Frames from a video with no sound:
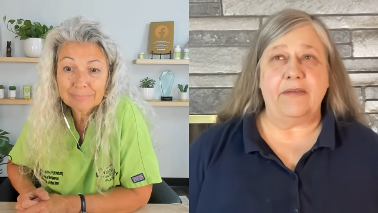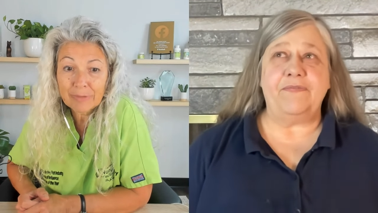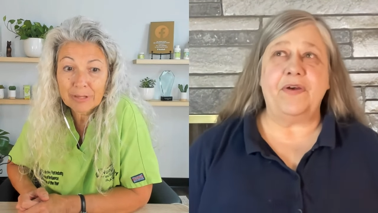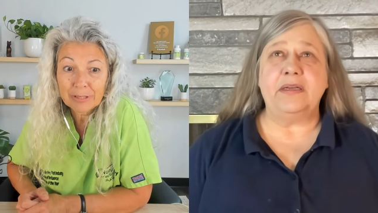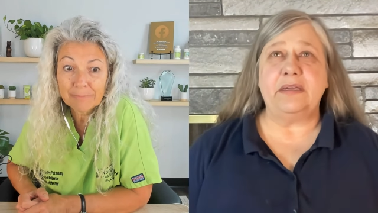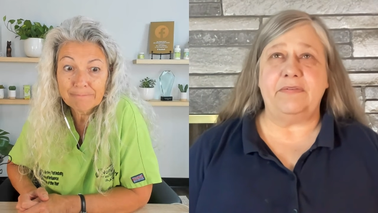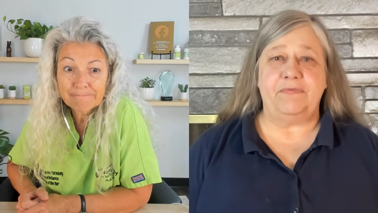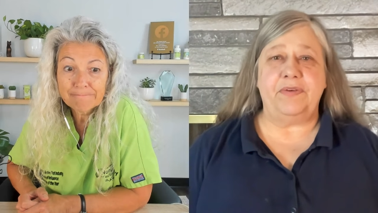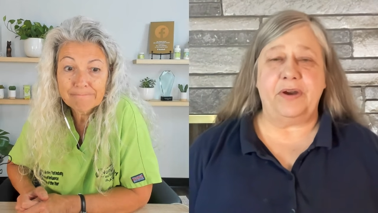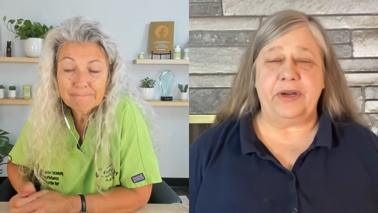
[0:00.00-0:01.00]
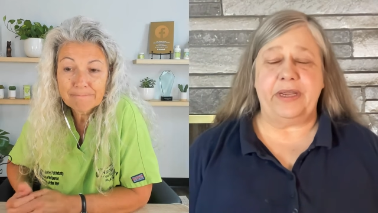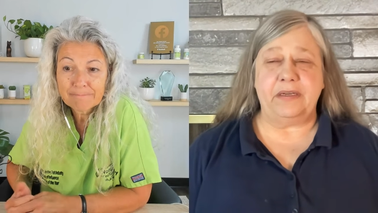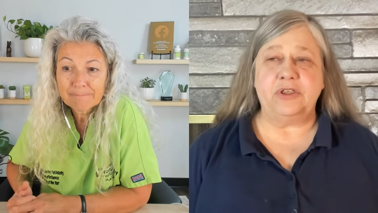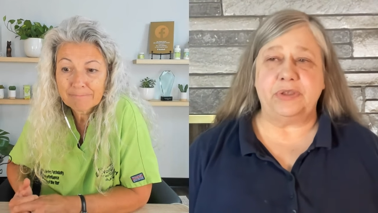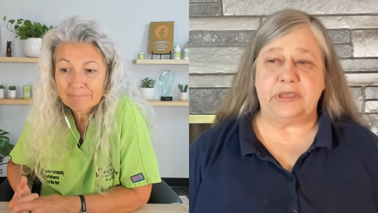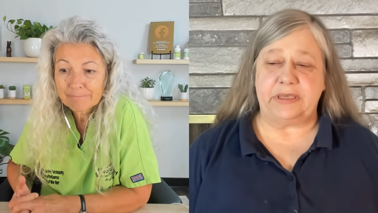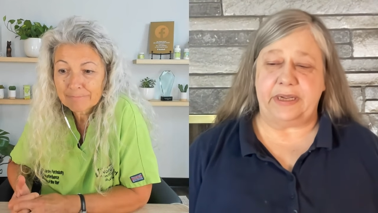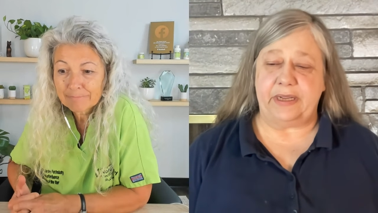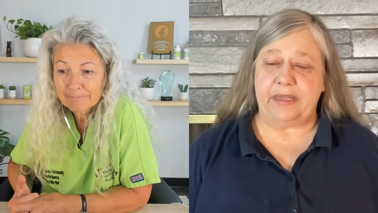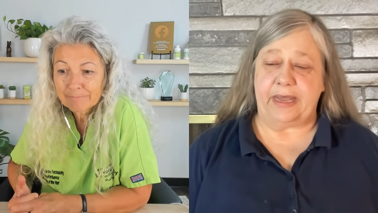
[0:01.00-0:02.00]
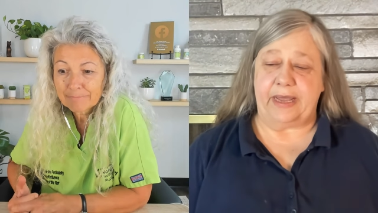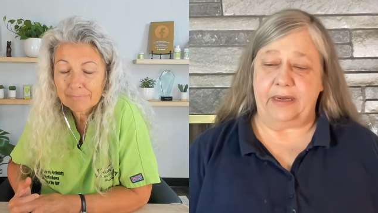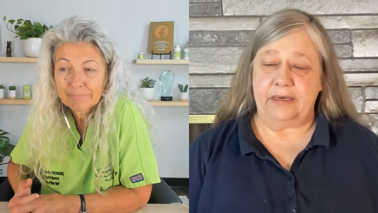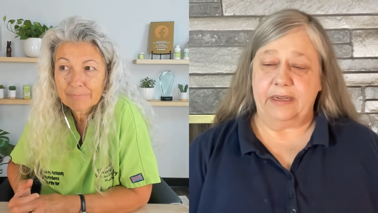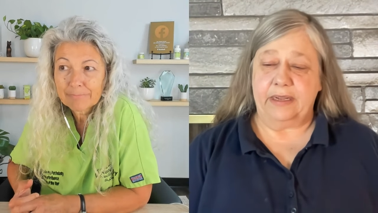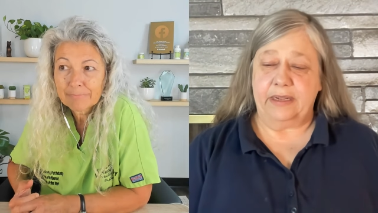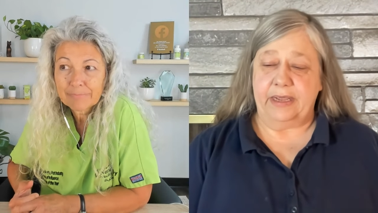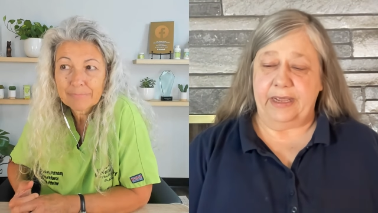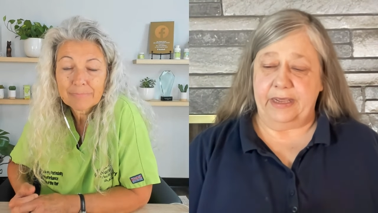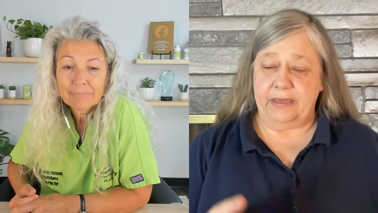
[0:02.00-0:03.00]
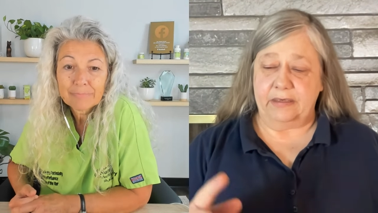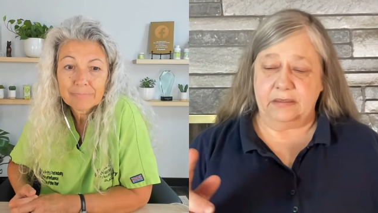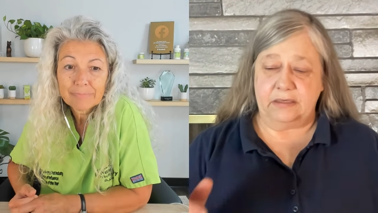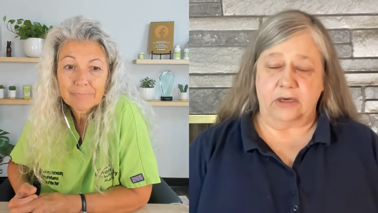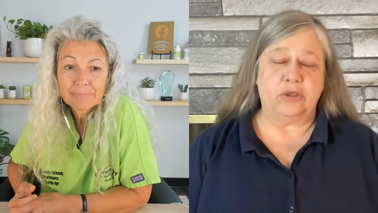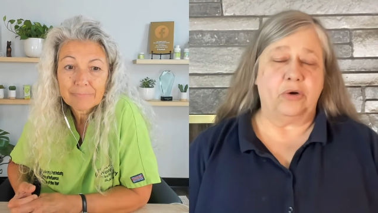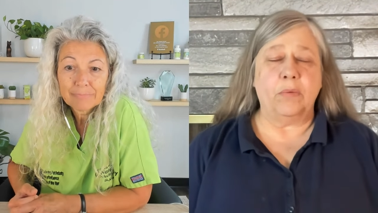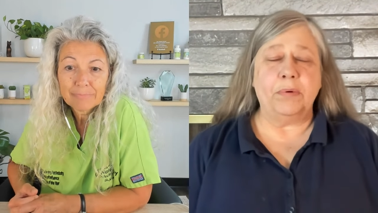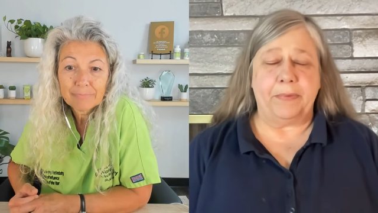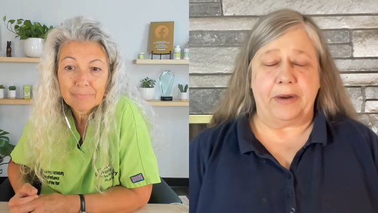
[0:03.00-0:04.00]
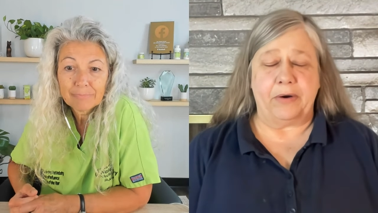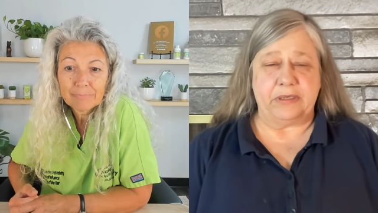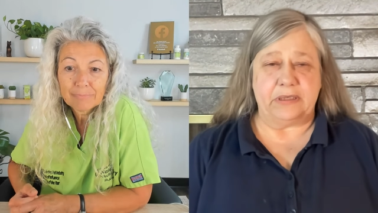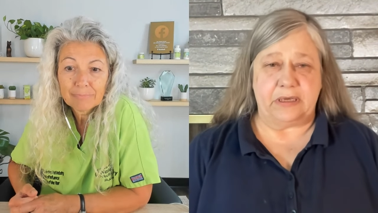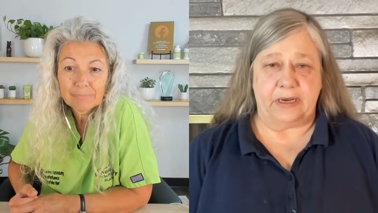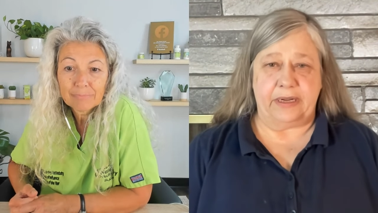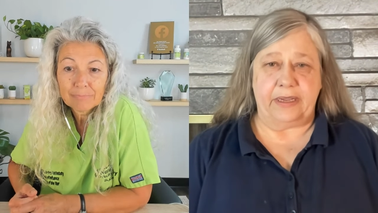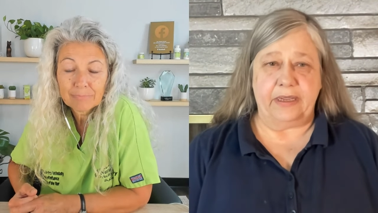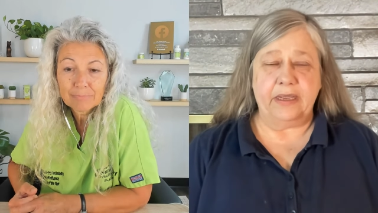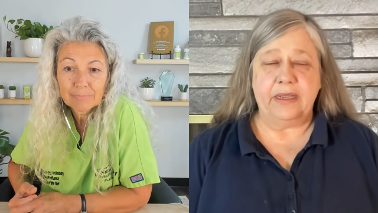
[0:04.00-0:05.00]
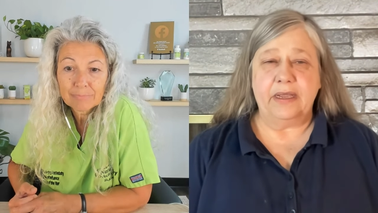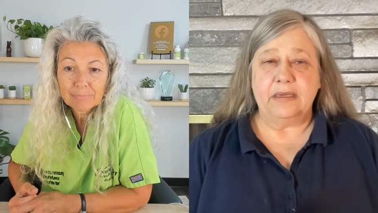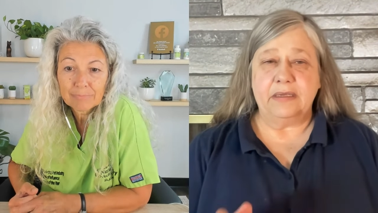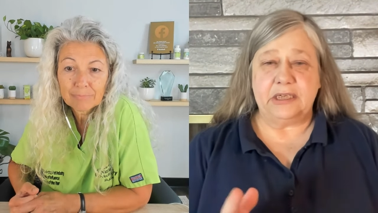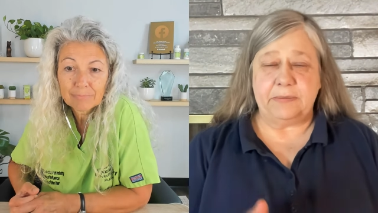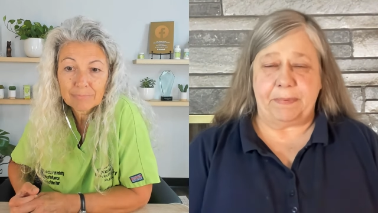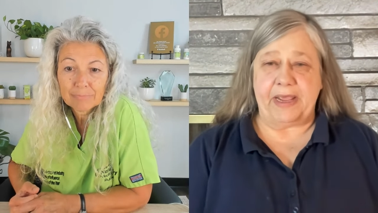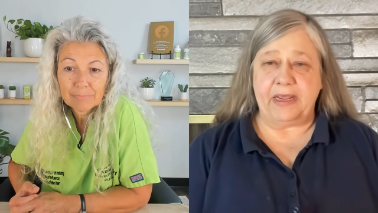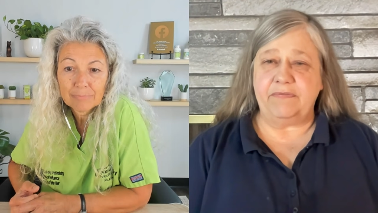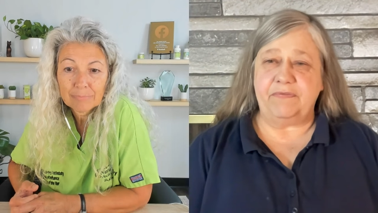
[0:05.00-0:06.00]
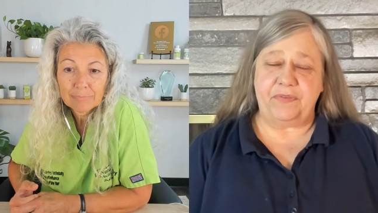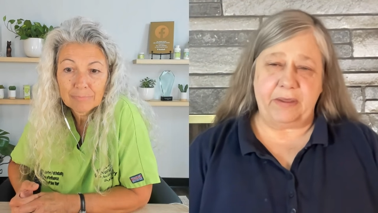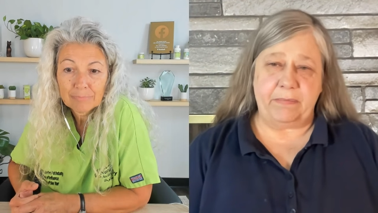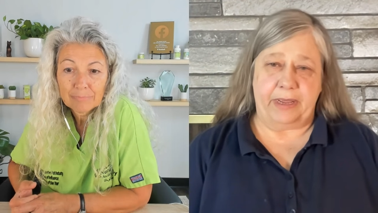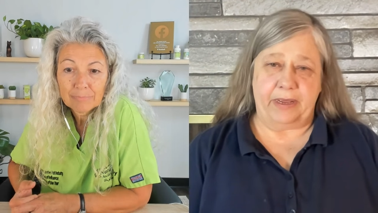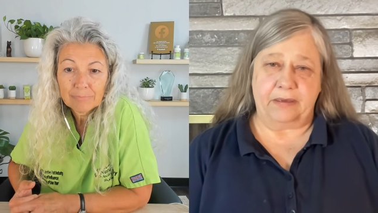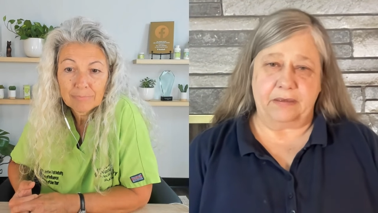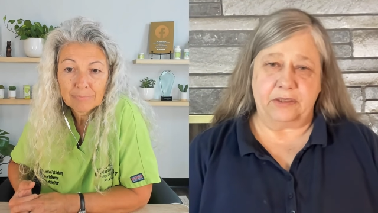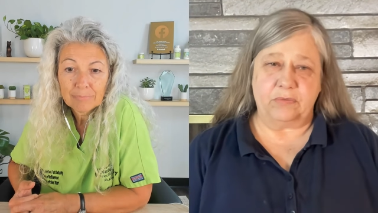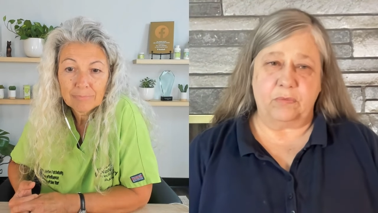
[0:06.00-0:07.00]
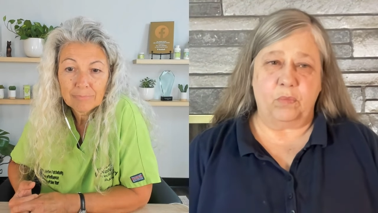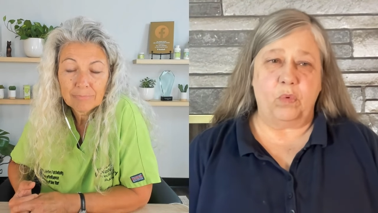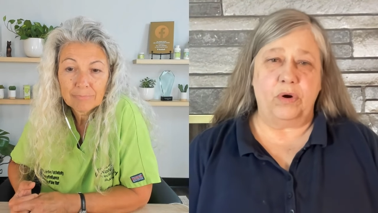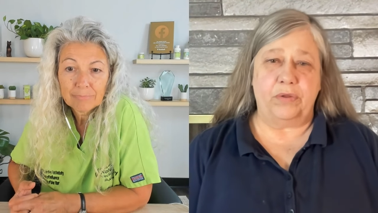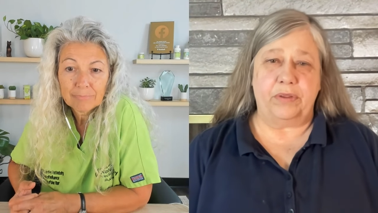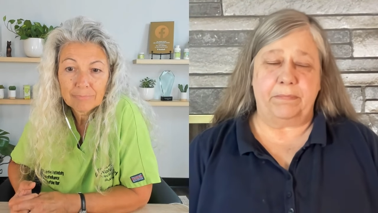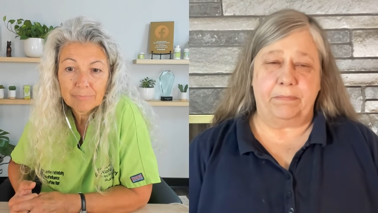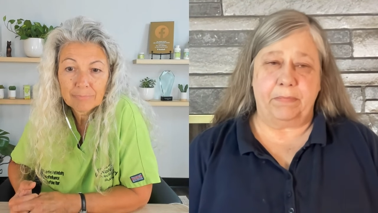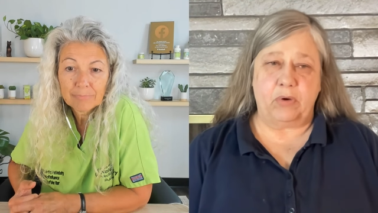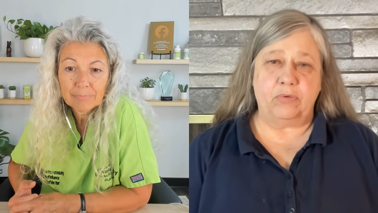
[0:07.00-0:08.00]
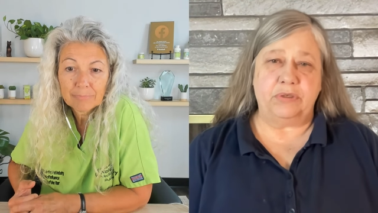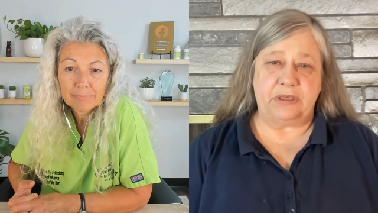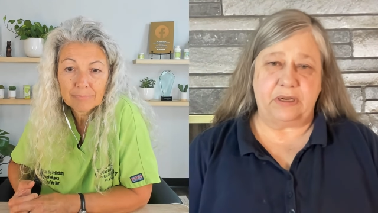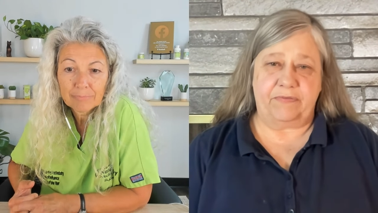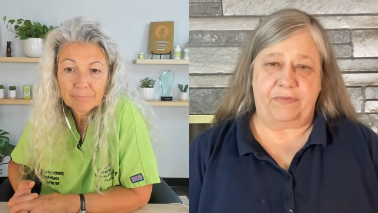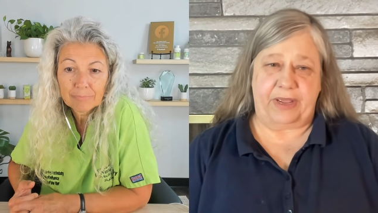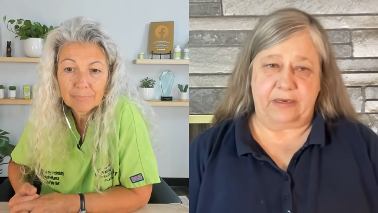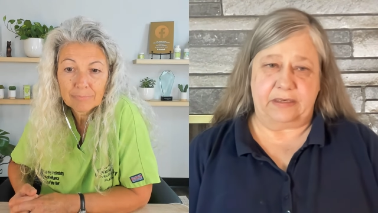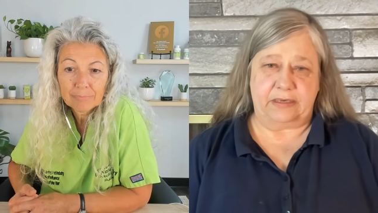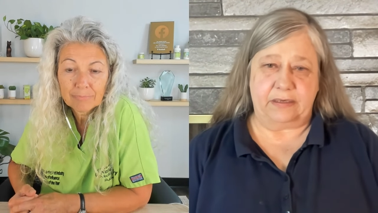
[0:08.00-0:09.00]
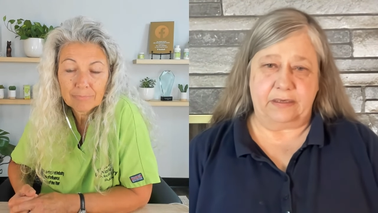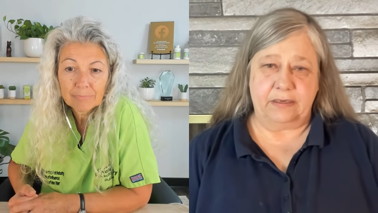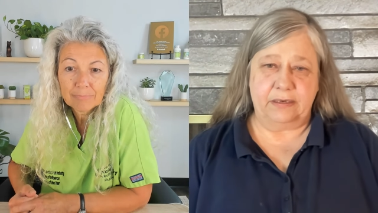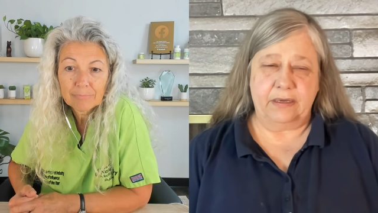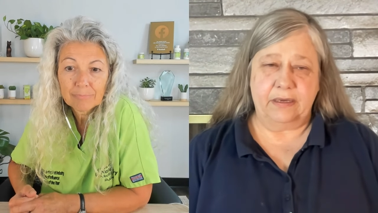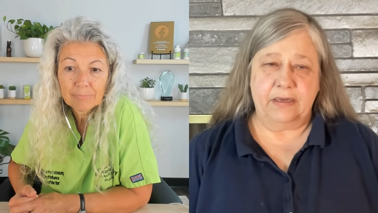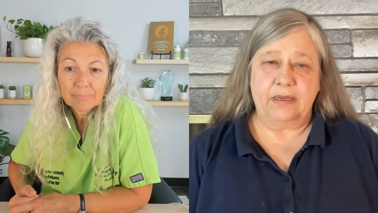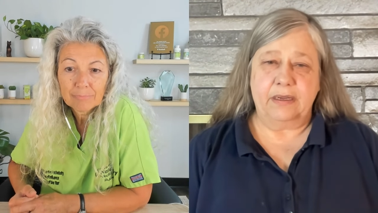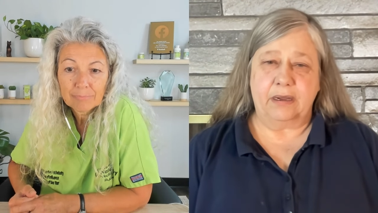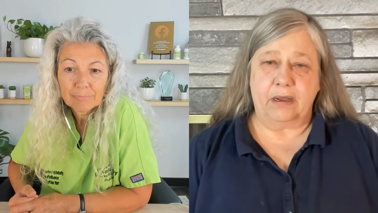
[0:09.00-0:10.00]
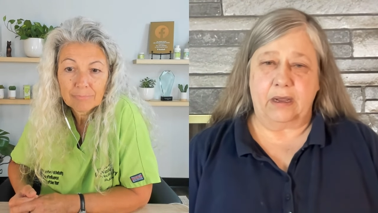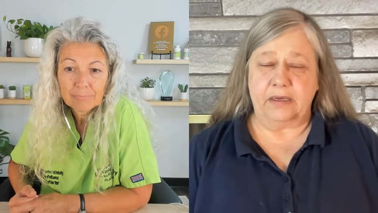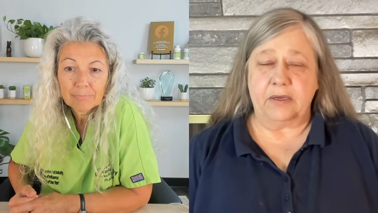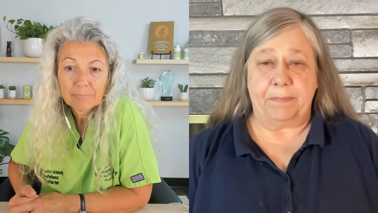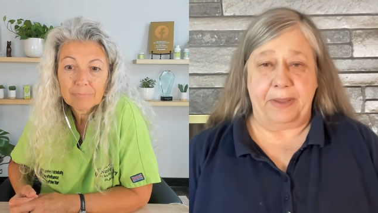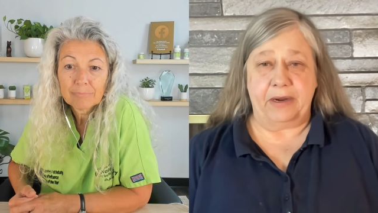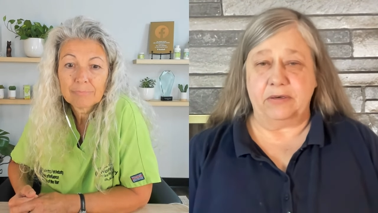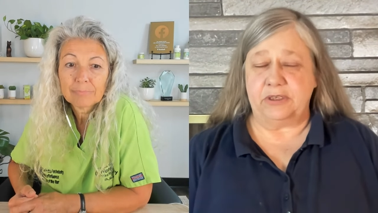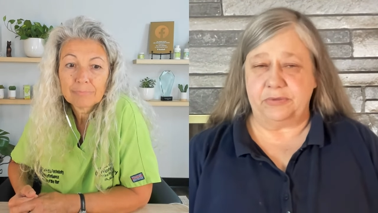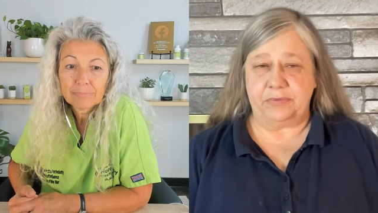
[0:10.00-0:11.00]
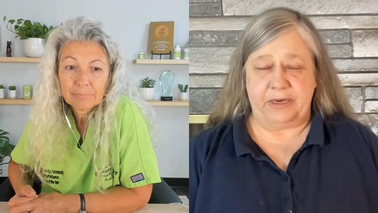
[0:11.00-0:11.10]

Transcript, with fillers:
Speaker 1: find yeah. it very interesting that in Dr. Oberbauer's study, spayed females were the most affected uh, compared to, you